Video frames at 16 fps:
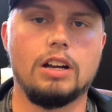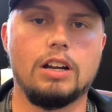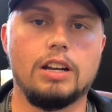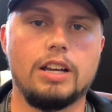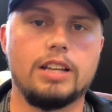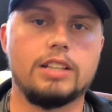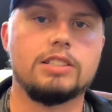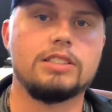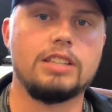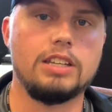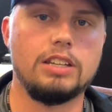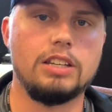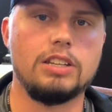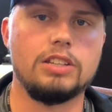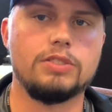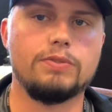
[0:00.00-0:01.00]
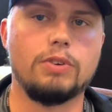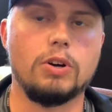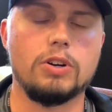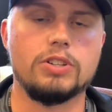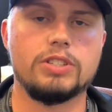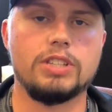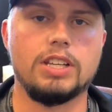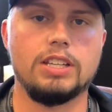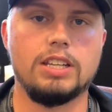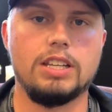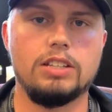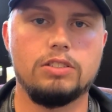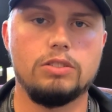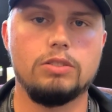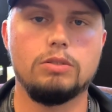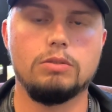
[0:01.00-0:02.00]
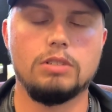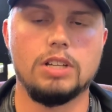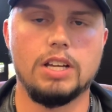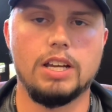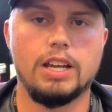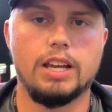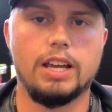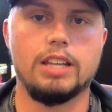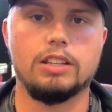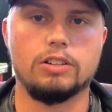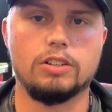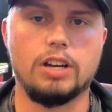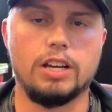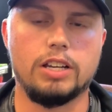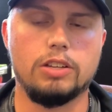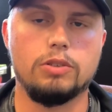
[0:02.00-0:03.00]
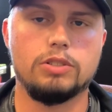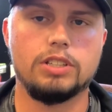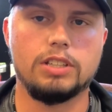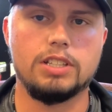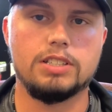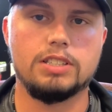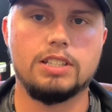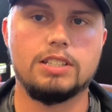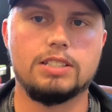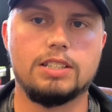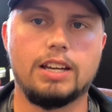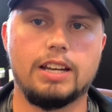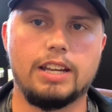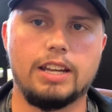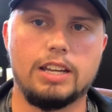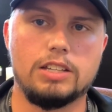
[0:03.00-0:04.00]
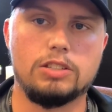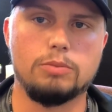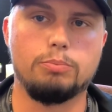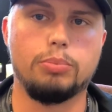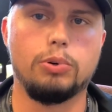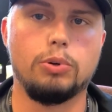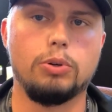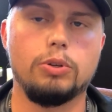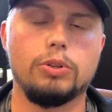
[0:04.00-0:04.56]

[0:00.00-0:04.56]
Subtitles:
extended as far as they need to, and they're not using this inside hand to pull